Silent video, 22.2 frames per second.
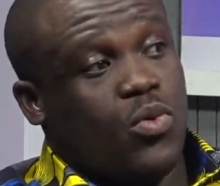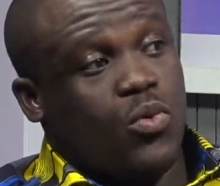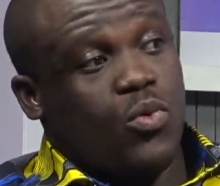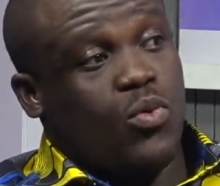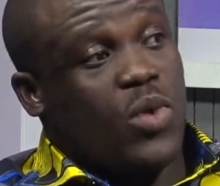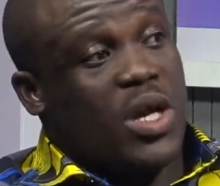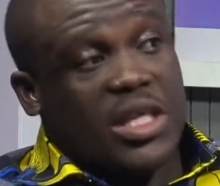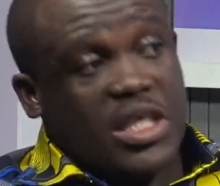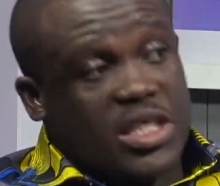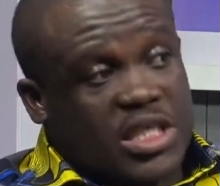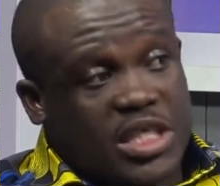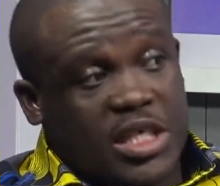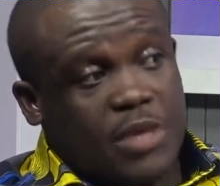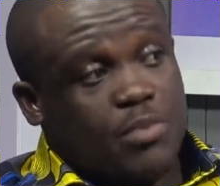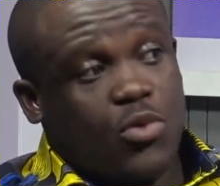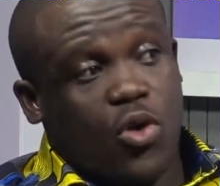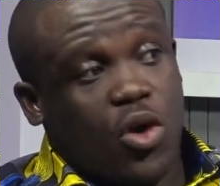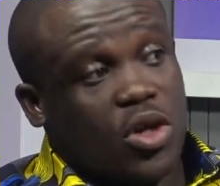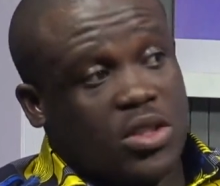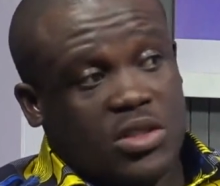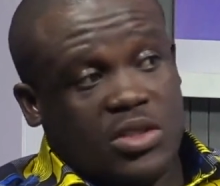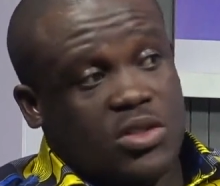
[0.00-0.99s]
When the
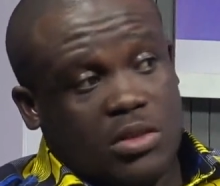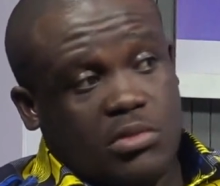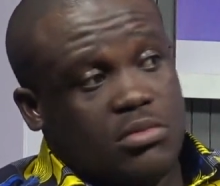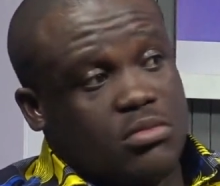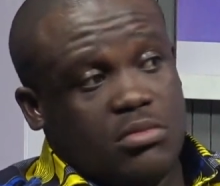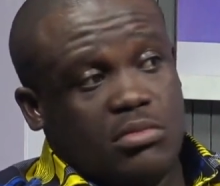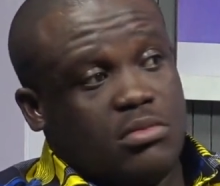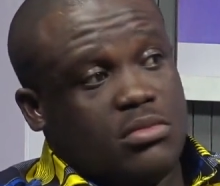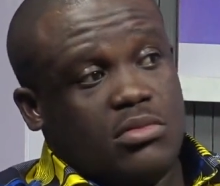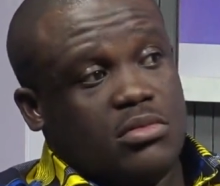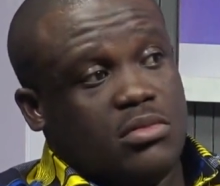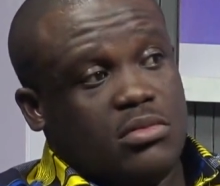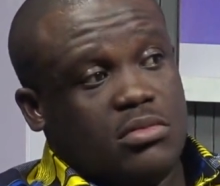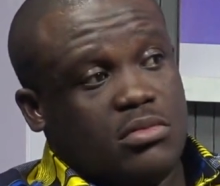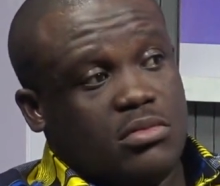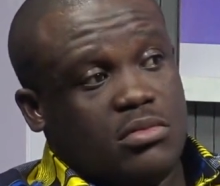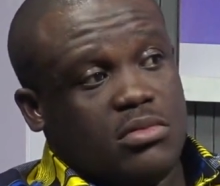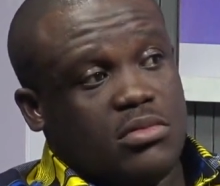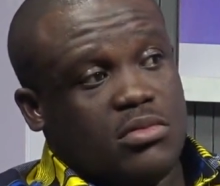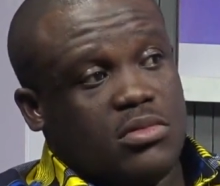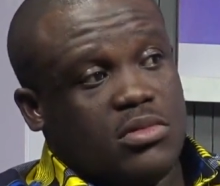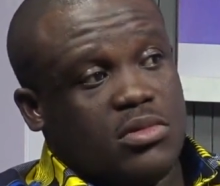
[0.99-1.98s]
sheep got
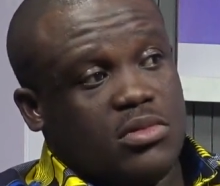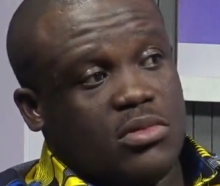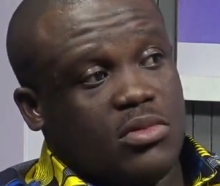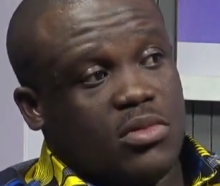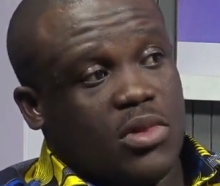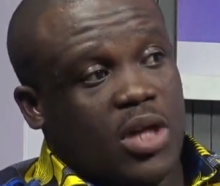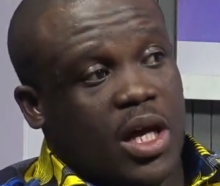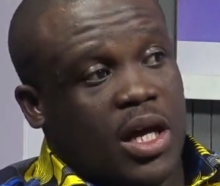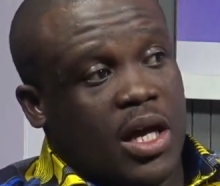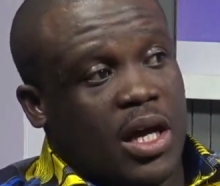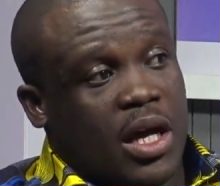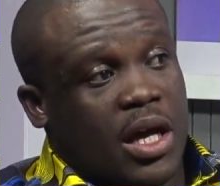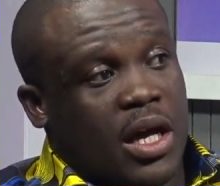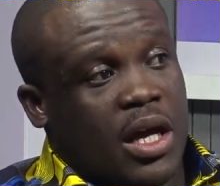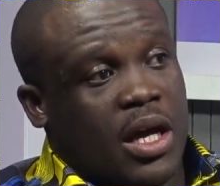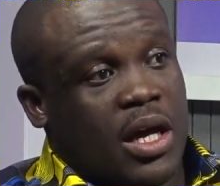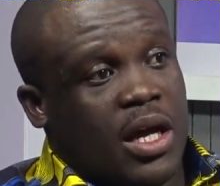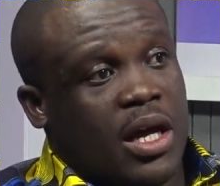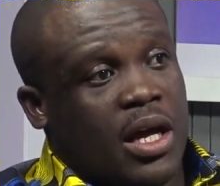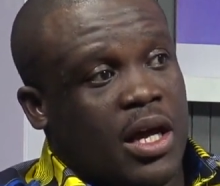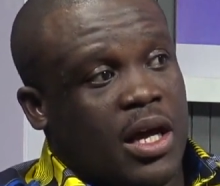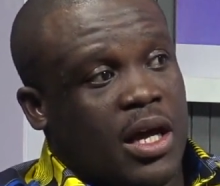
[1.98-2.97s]
uh, uh,
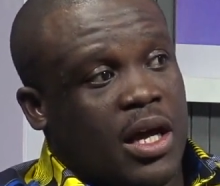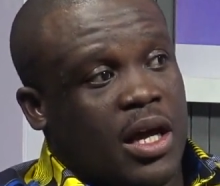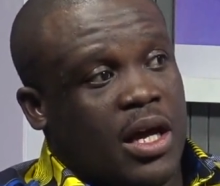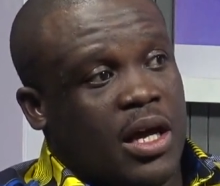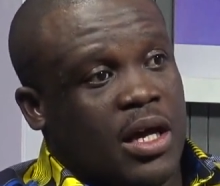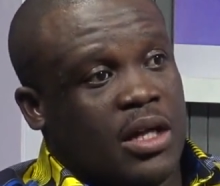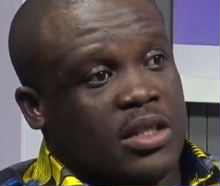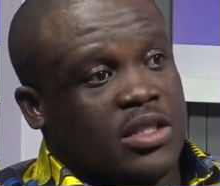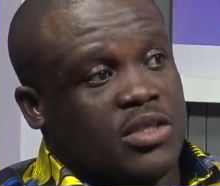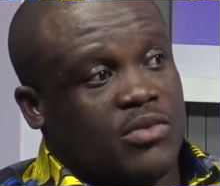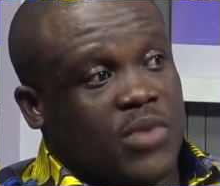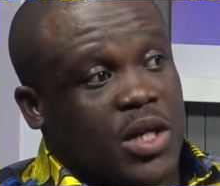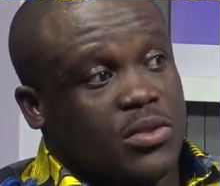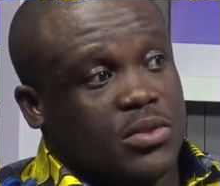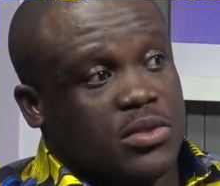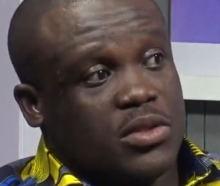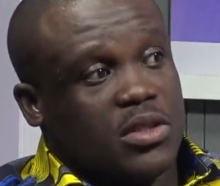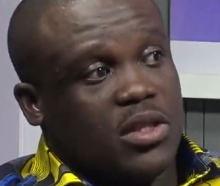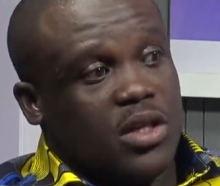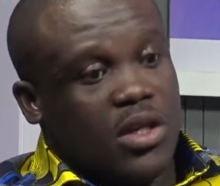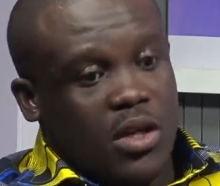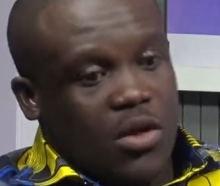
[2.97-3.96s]
uh, uh,
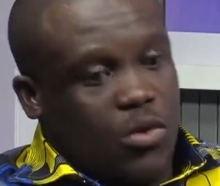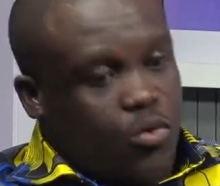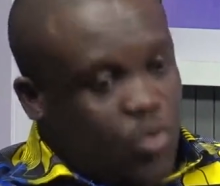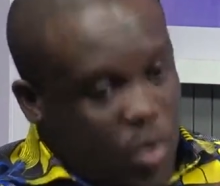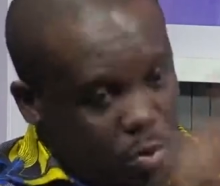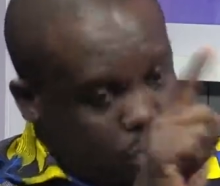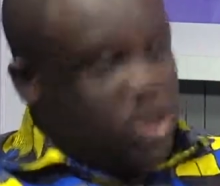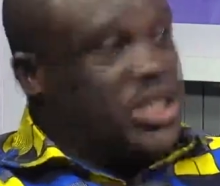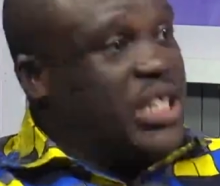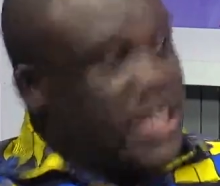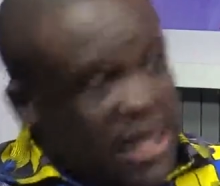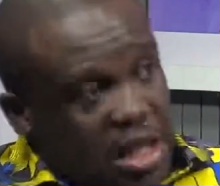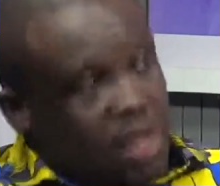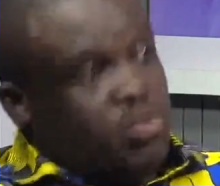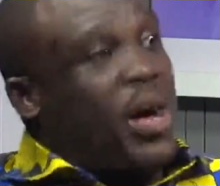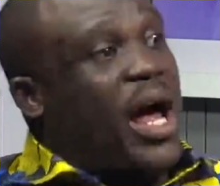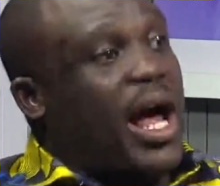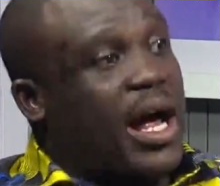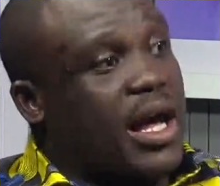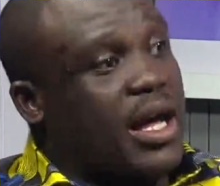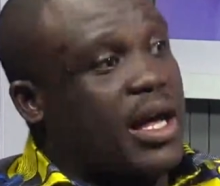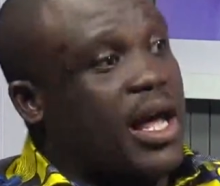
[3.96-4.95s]
derailed. We're putting it
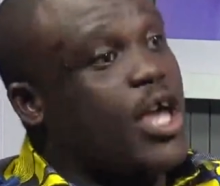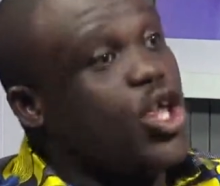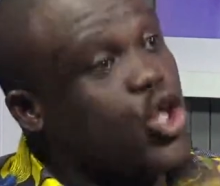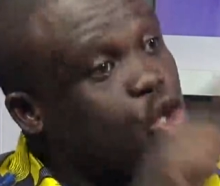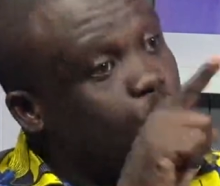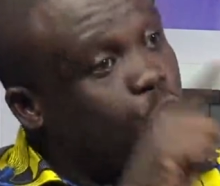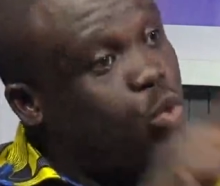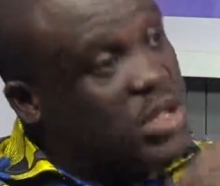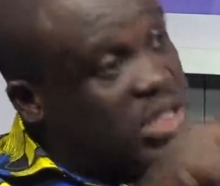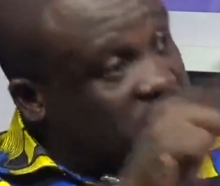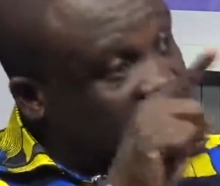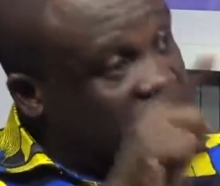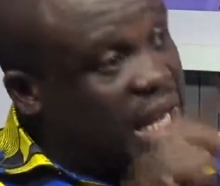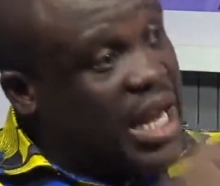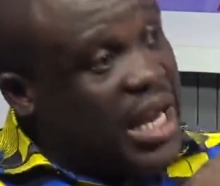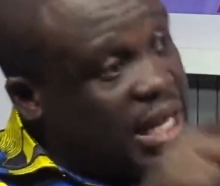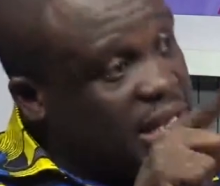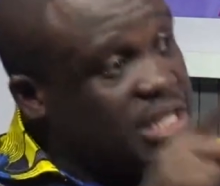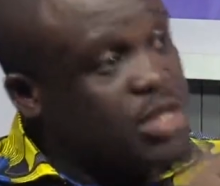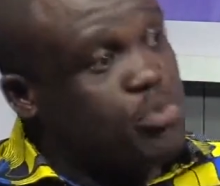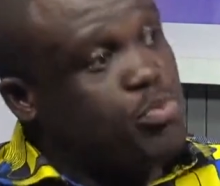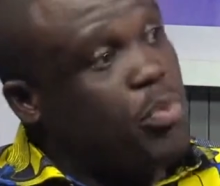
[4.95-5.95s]
back, and you will
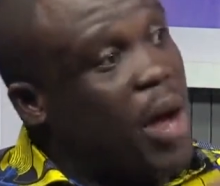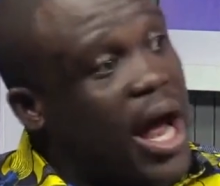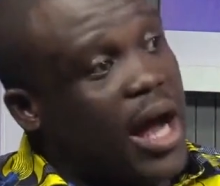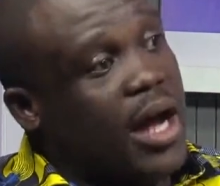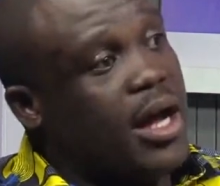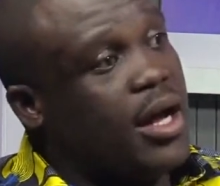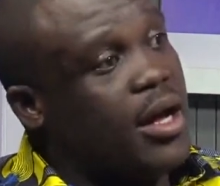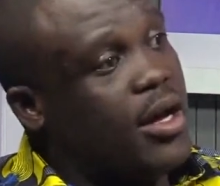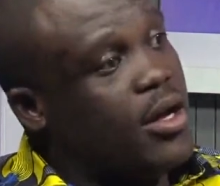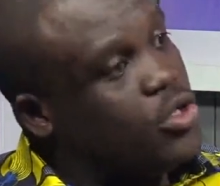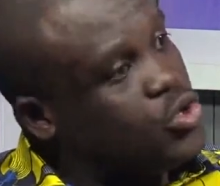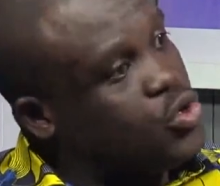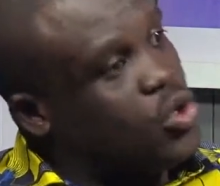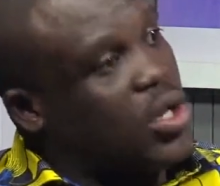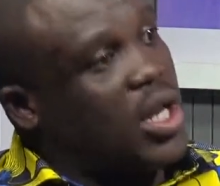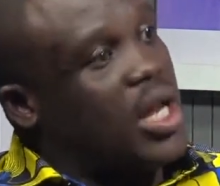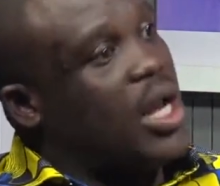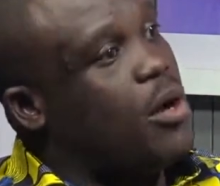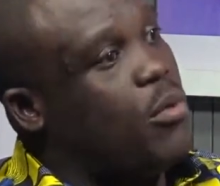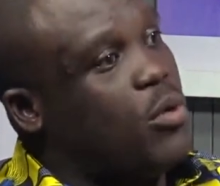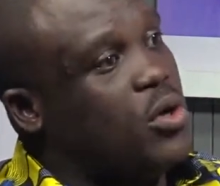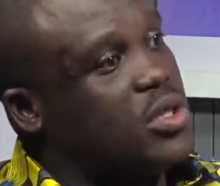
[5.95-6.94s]
take us back to
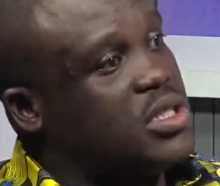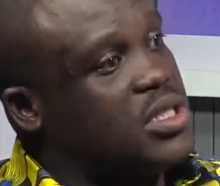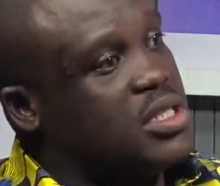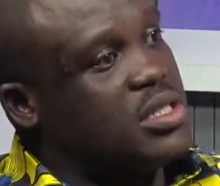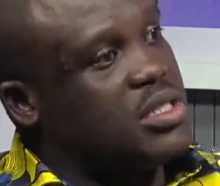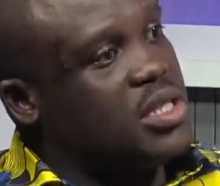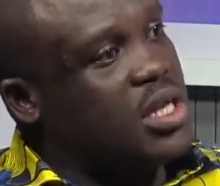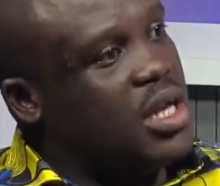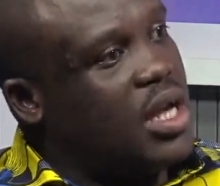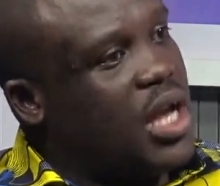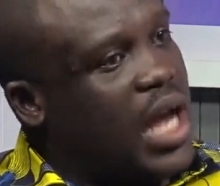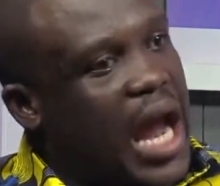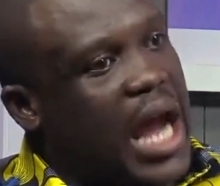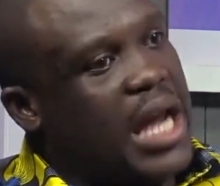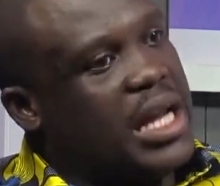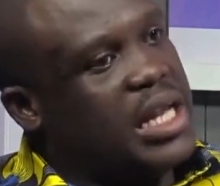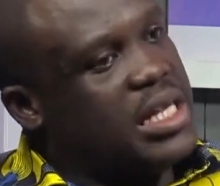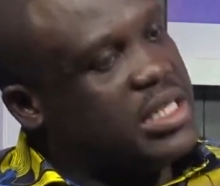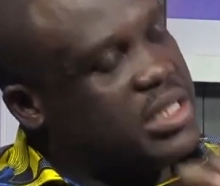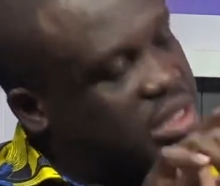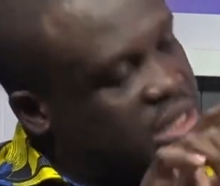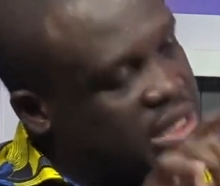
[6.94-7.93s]
clear waters.
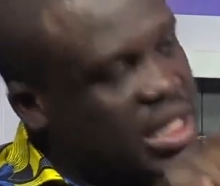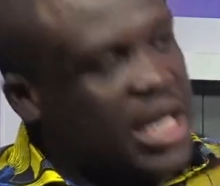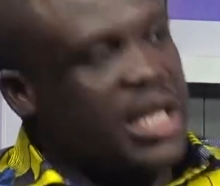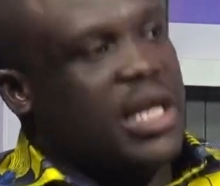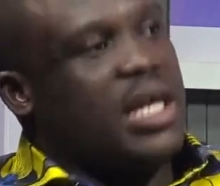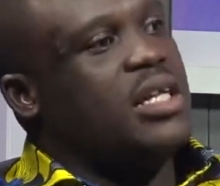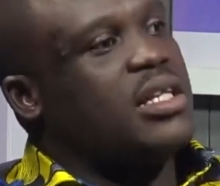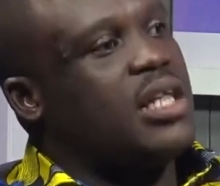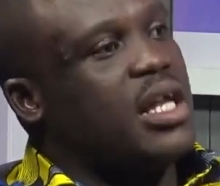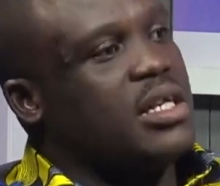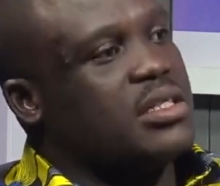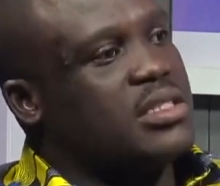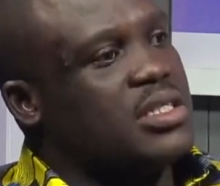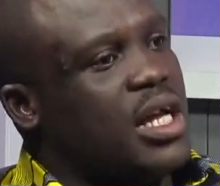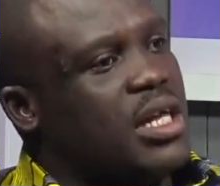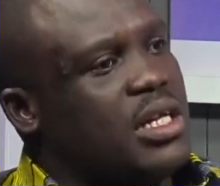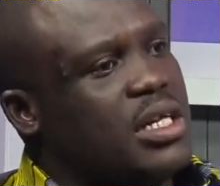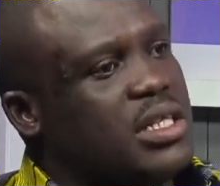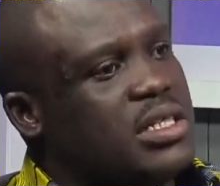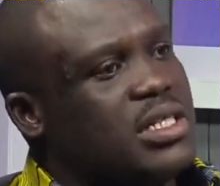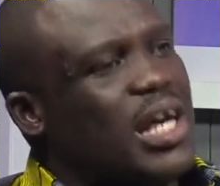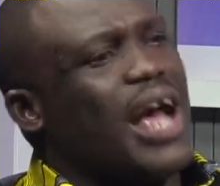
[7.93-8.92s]
And he's taking that
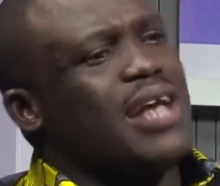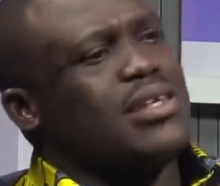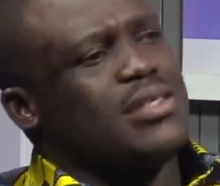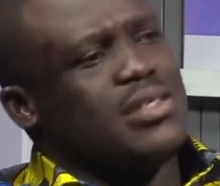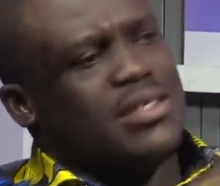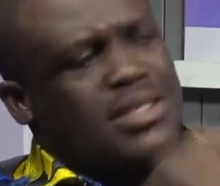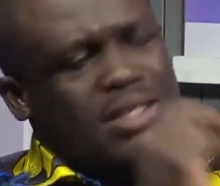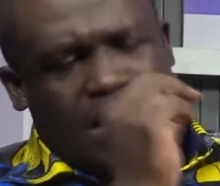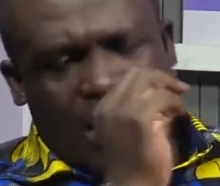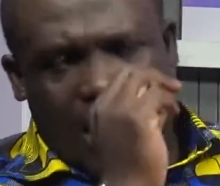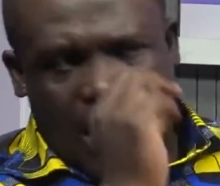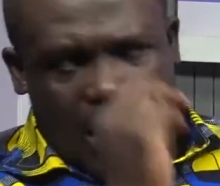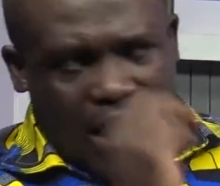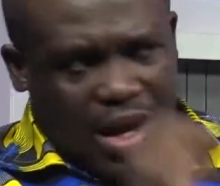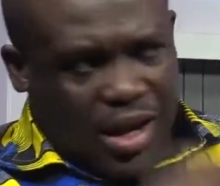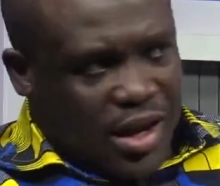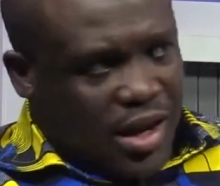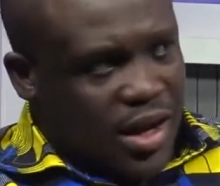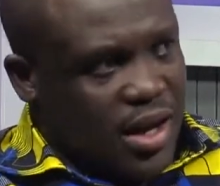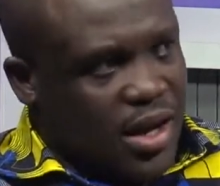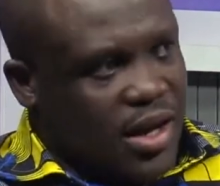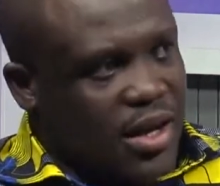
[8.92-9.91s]
challenge. I see
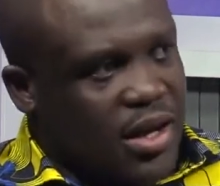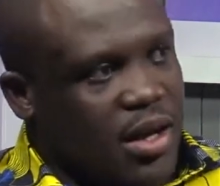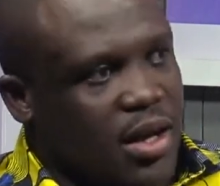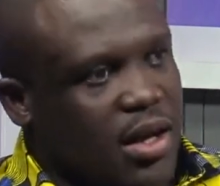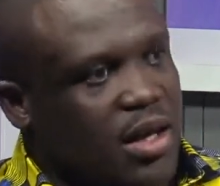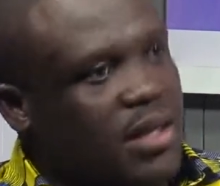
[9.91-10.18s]
hunger.